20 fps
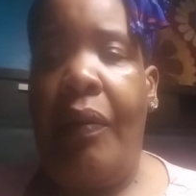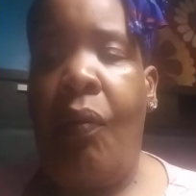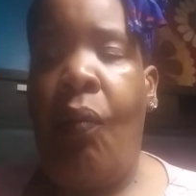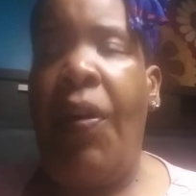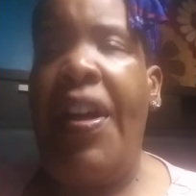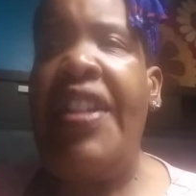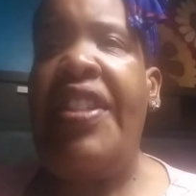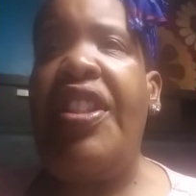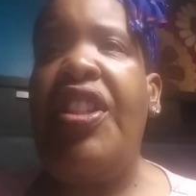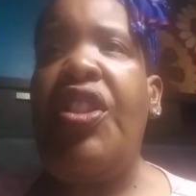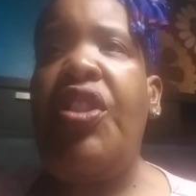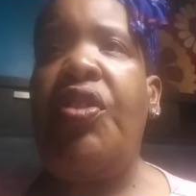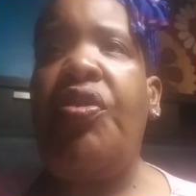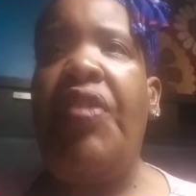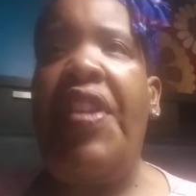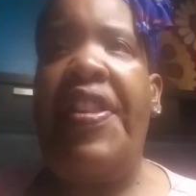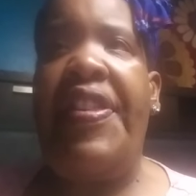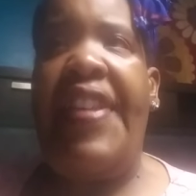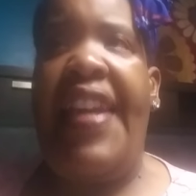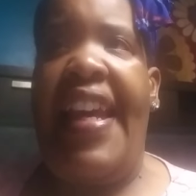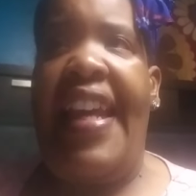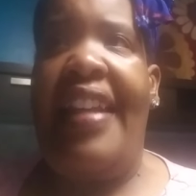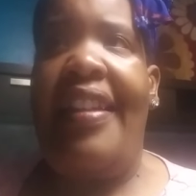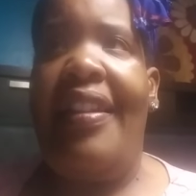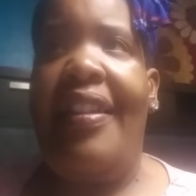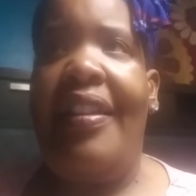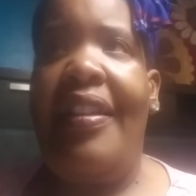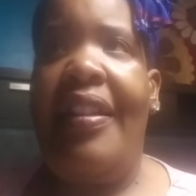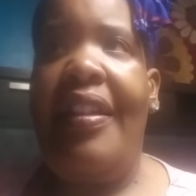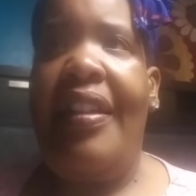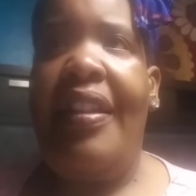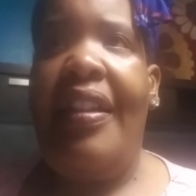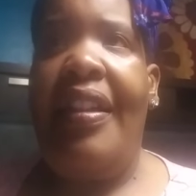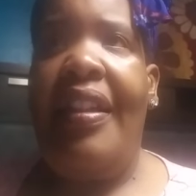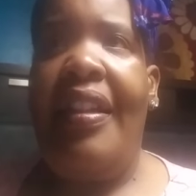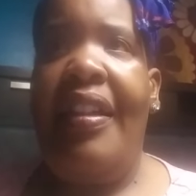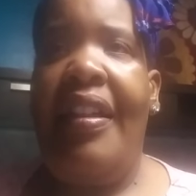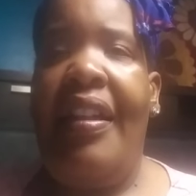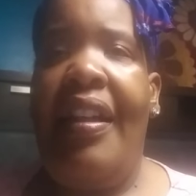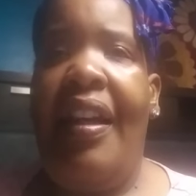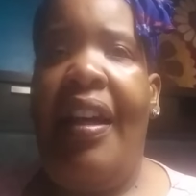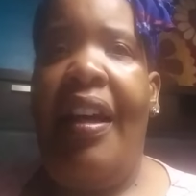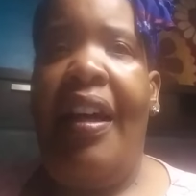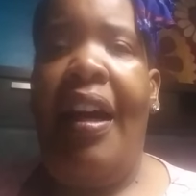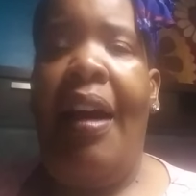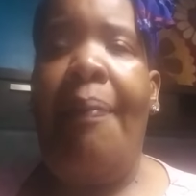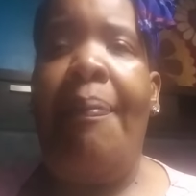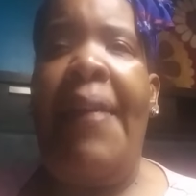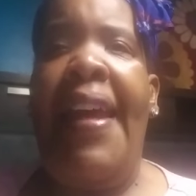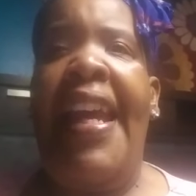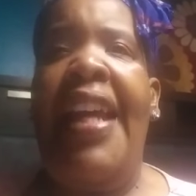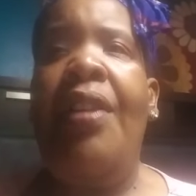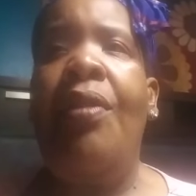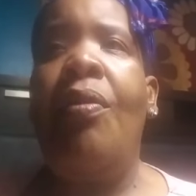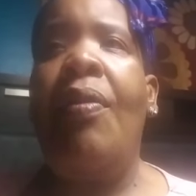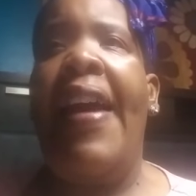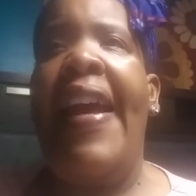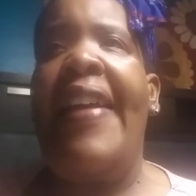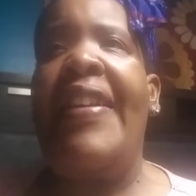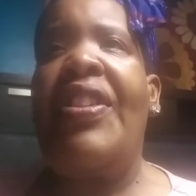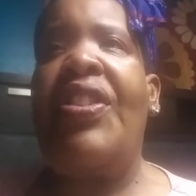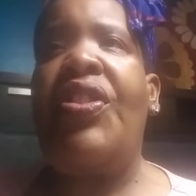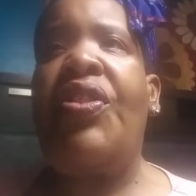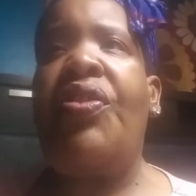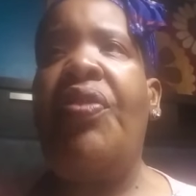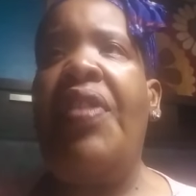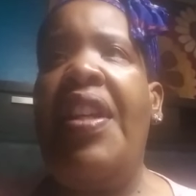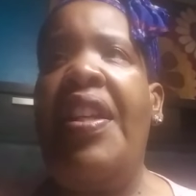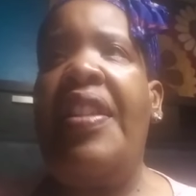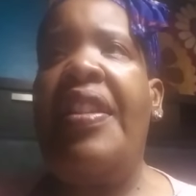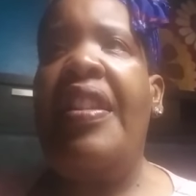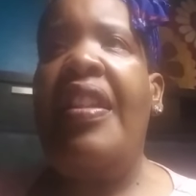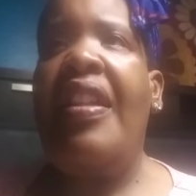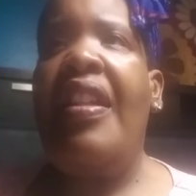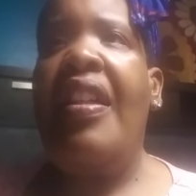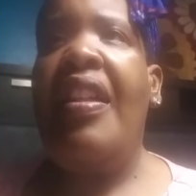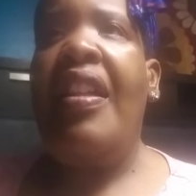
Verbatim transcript: Where's the strength at? A man who has strength,